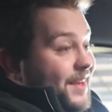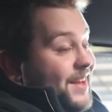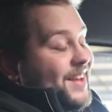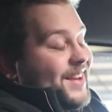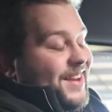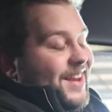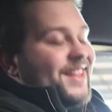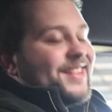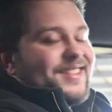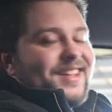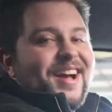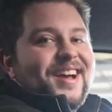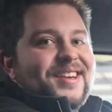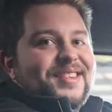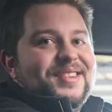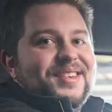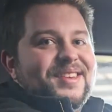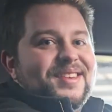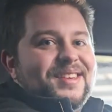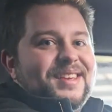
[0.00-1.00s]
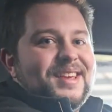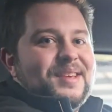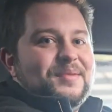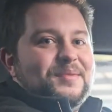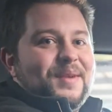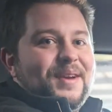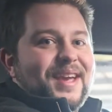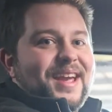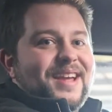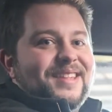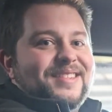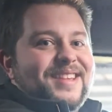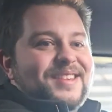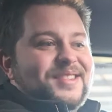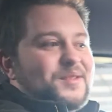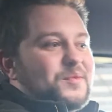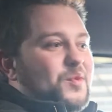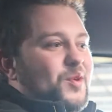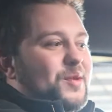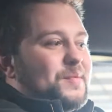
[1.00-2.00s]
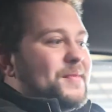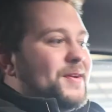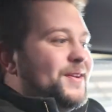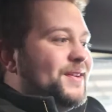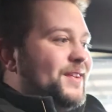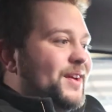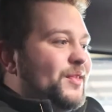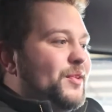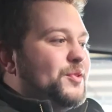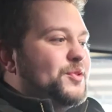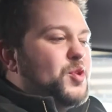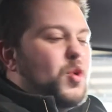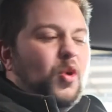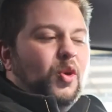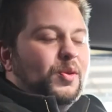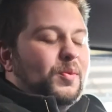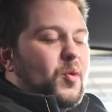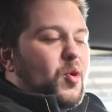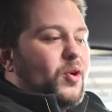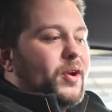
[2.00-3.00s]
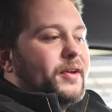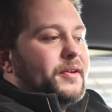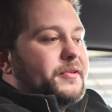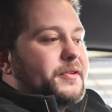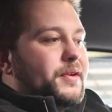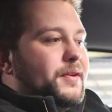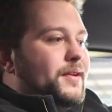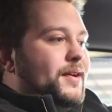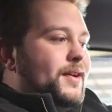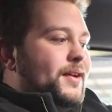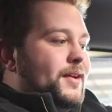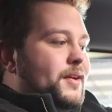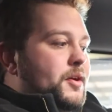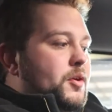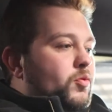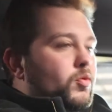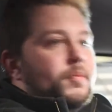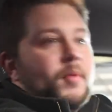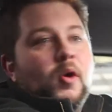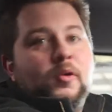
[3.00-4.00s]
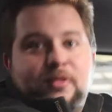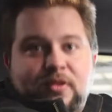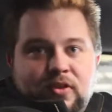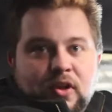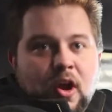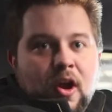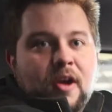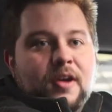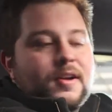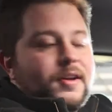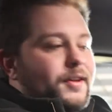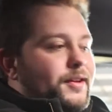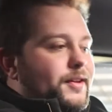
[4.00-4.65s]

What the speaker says: It is nice. It keeps my hands nice and warm on those cold mornings. Remote start.